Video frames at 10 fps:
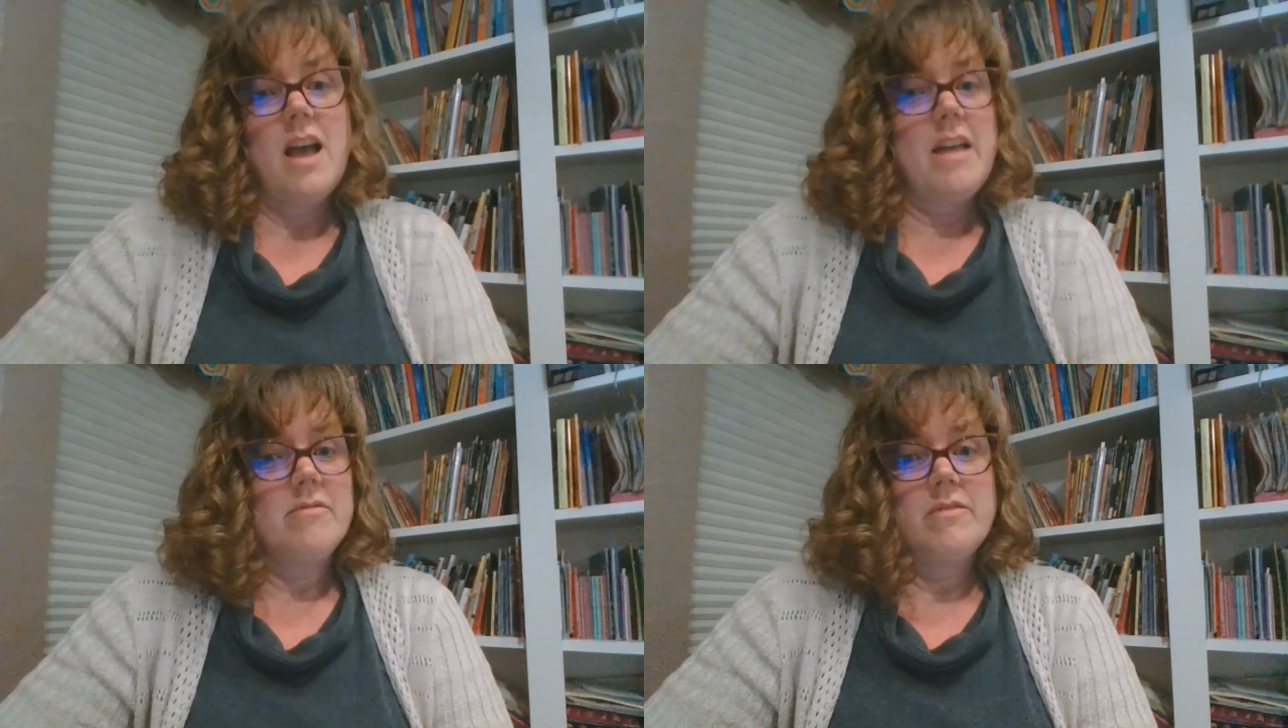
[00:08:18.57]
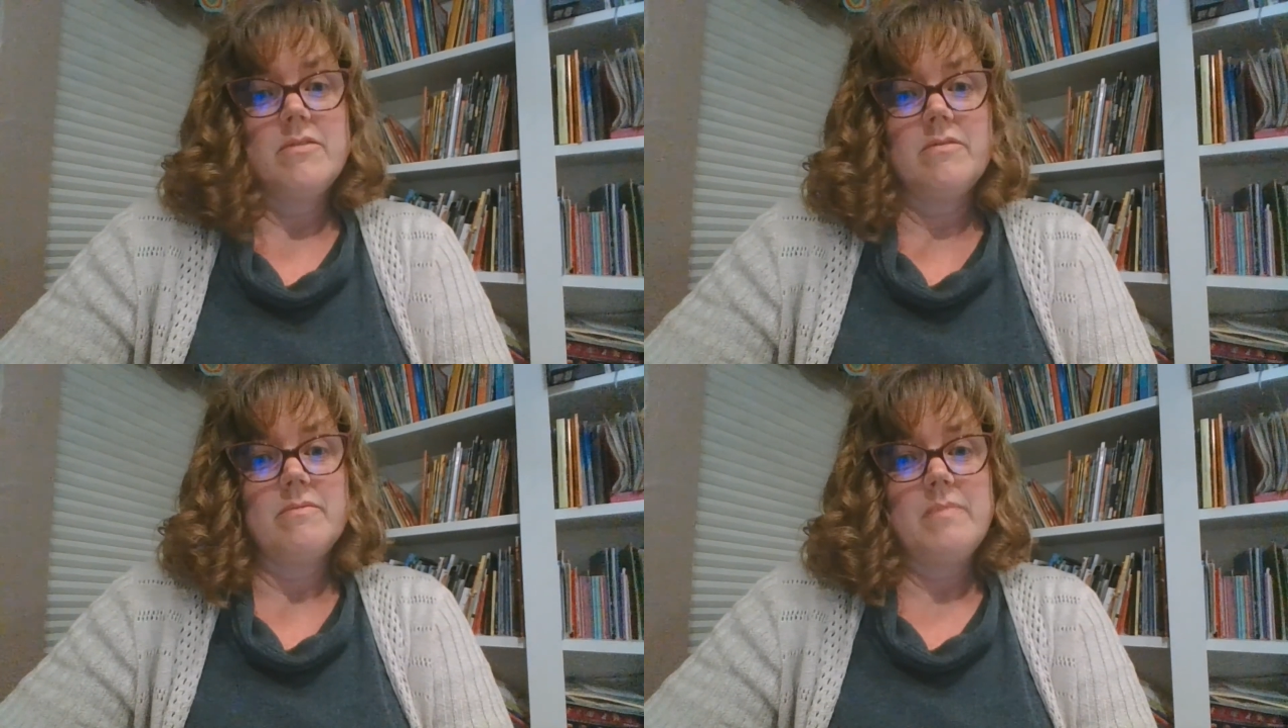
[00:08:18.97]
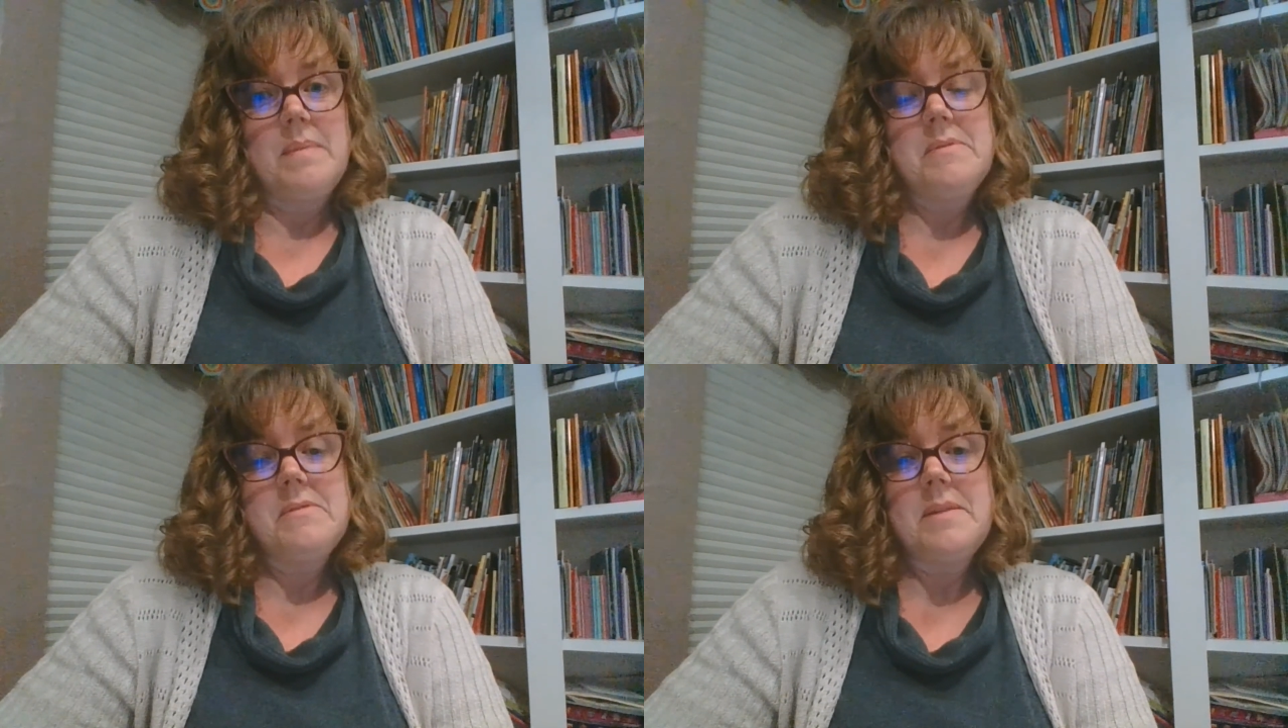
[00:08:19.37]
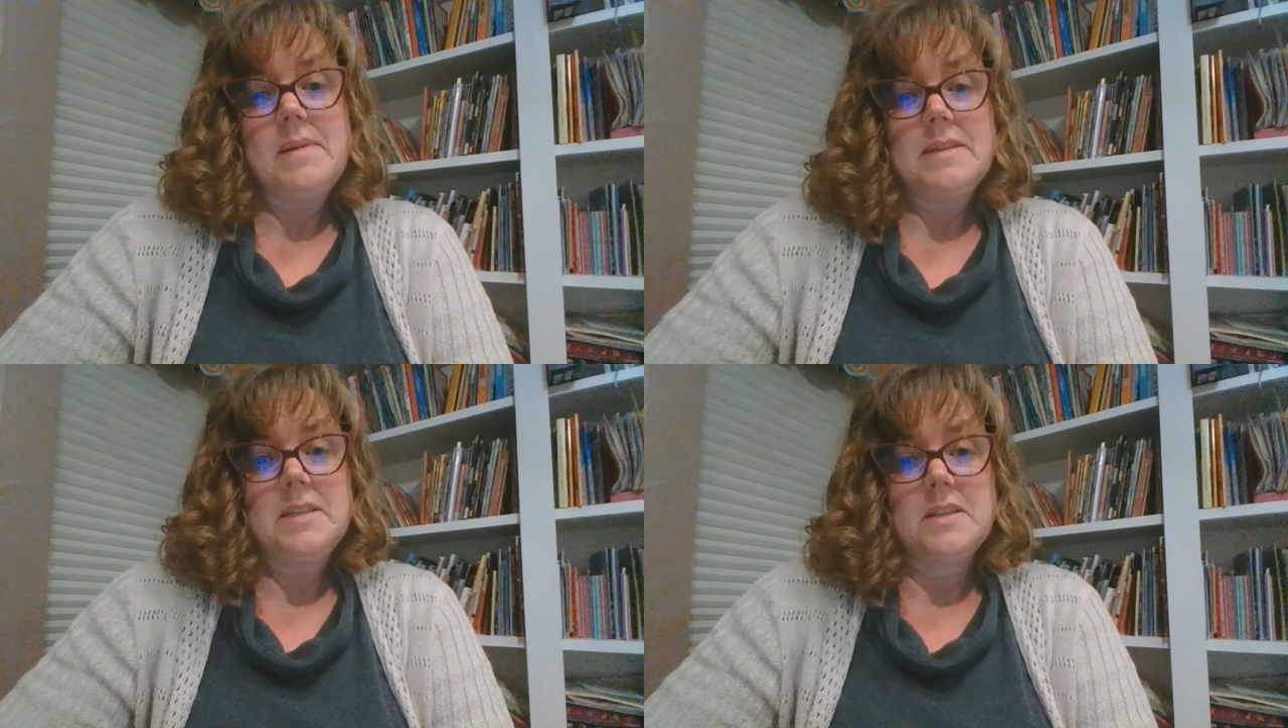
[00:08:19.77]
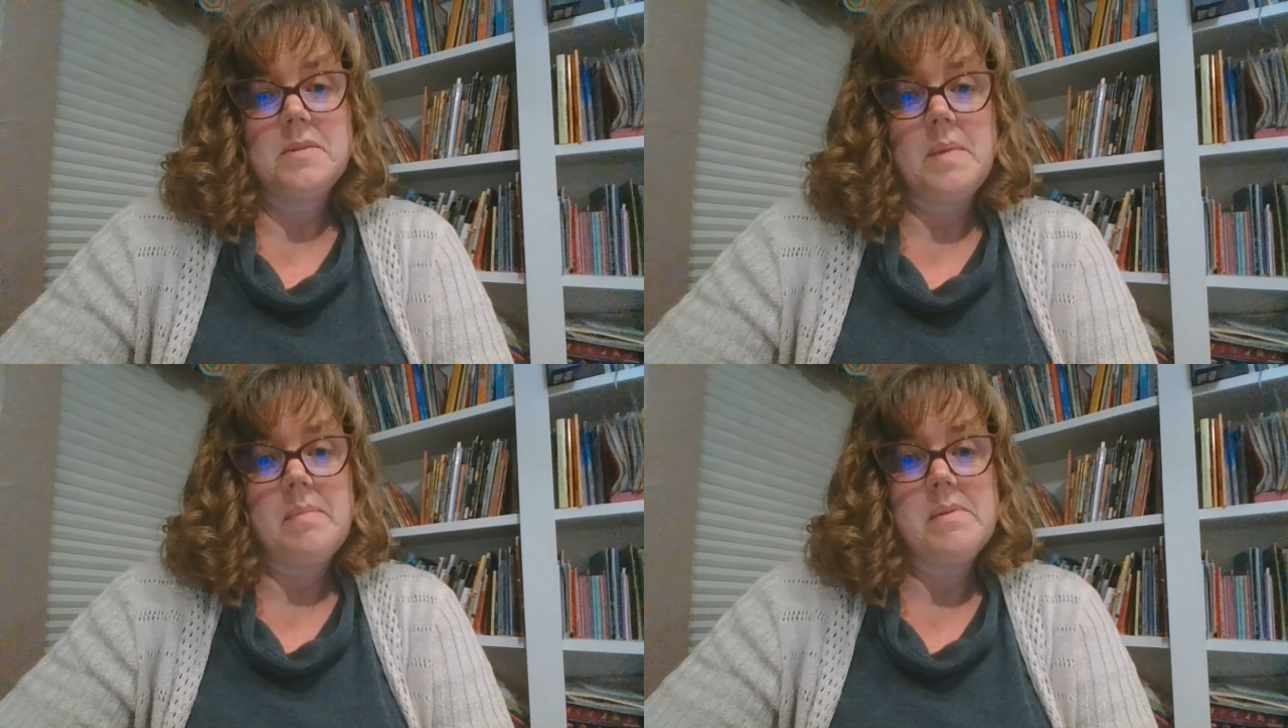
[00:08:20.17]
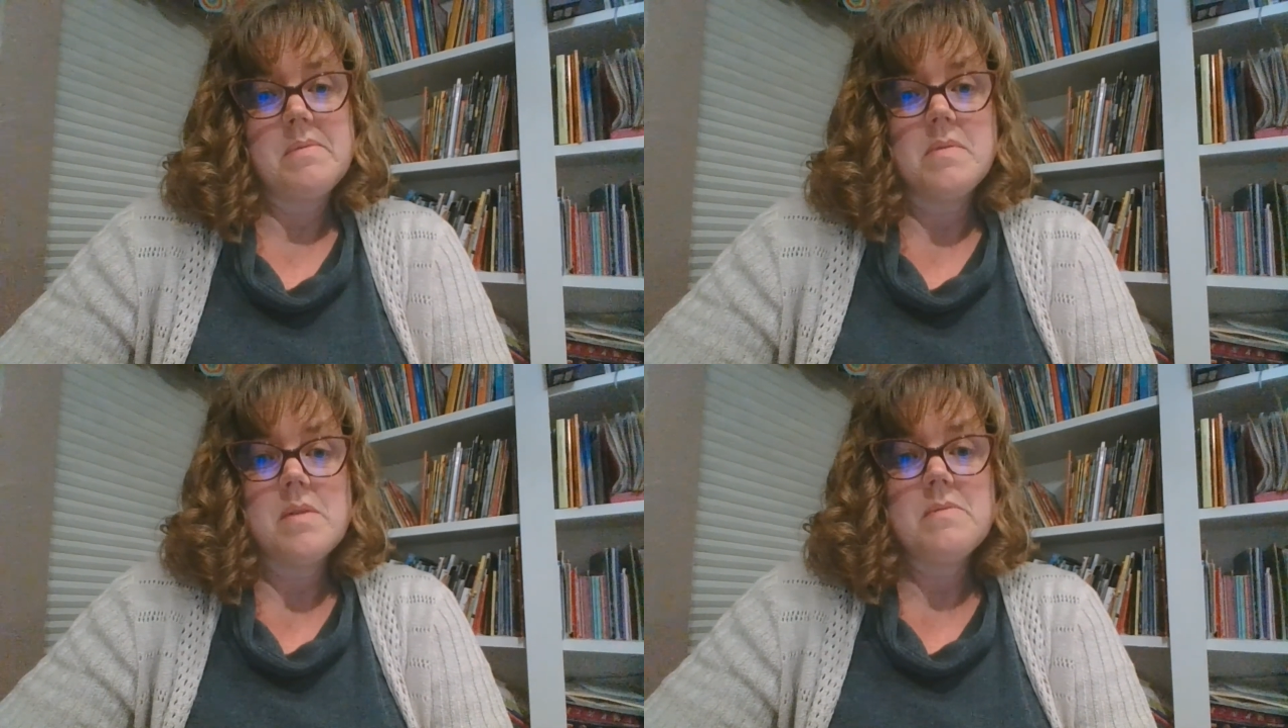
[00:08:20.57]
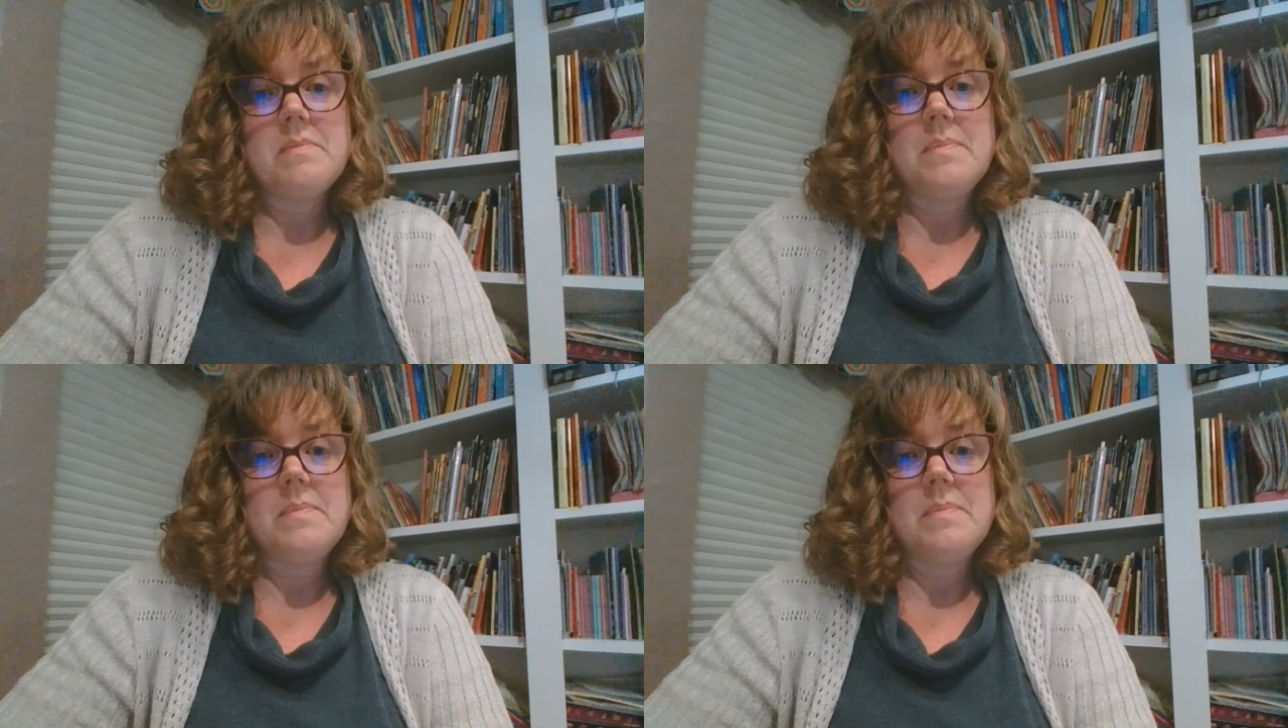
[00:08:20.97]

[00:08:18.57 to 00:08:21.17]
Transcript: I don't know. Maybe we'll get back together. Maybe we won't.